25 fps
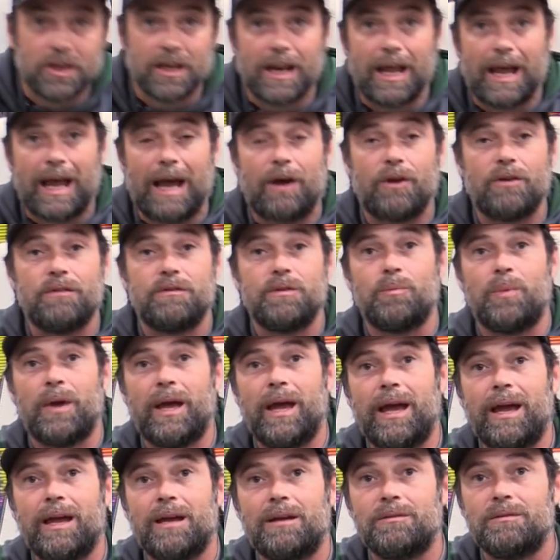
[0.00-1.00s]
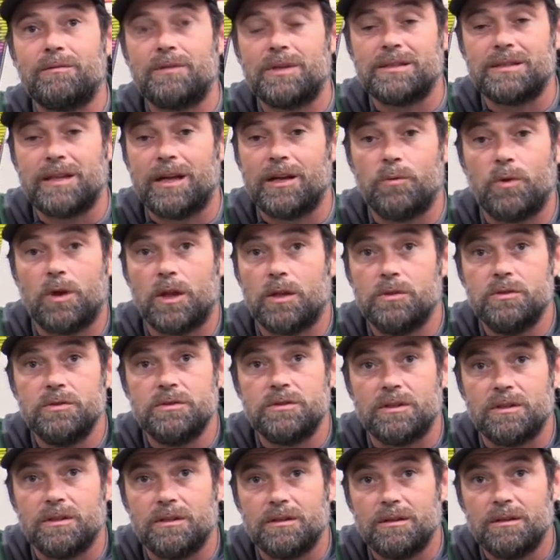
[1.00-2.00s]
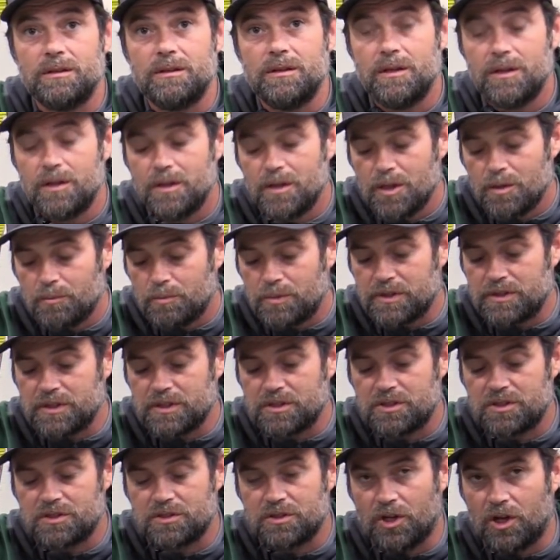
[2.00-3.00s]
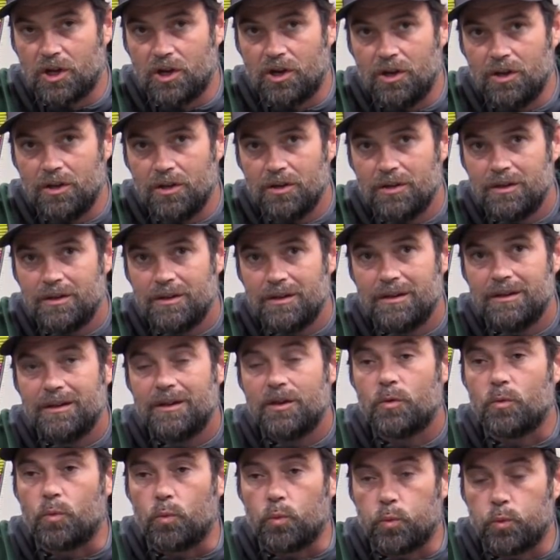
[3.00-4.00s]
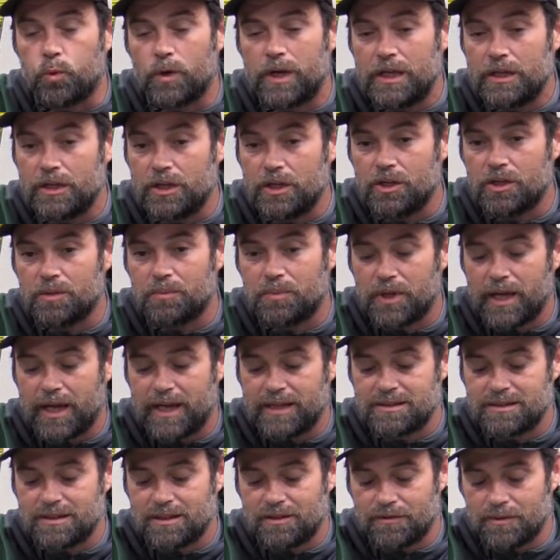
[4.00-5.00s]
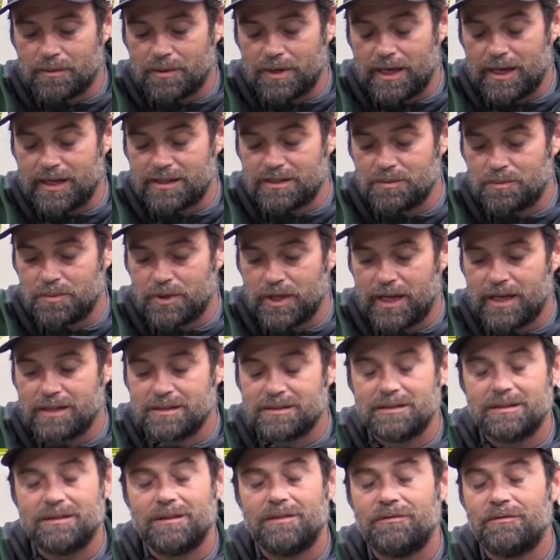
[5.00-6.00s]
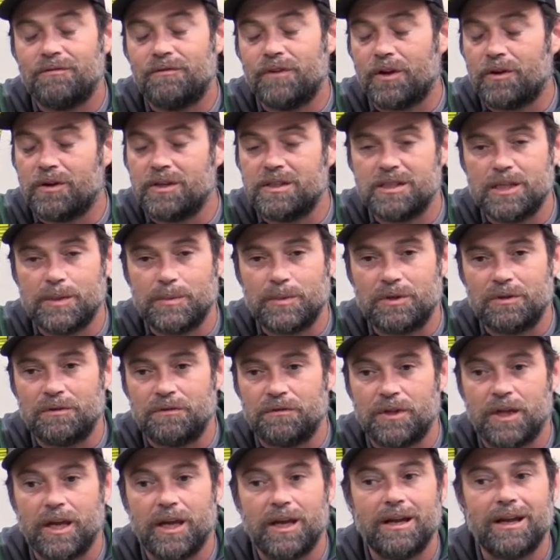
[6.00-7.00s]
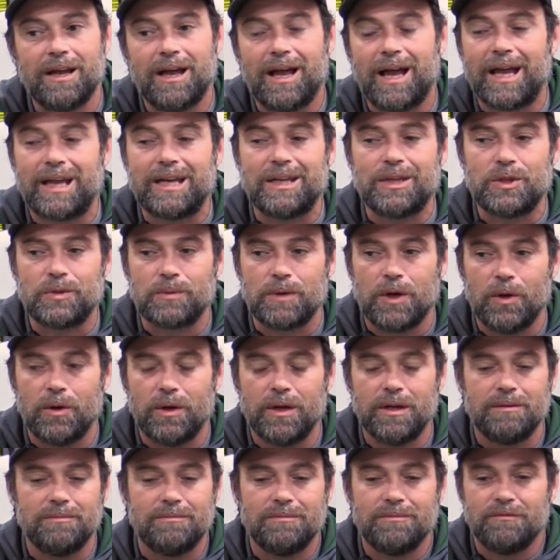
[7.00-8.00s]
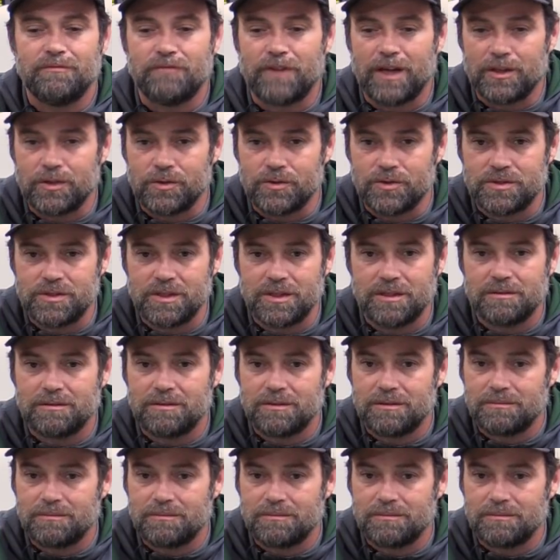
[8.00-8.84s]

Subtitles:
it out of the bag because I didn't want to lose it. But the stall, really good plastic from Kastaplast, very similar flight. I can throw it. If I lose it,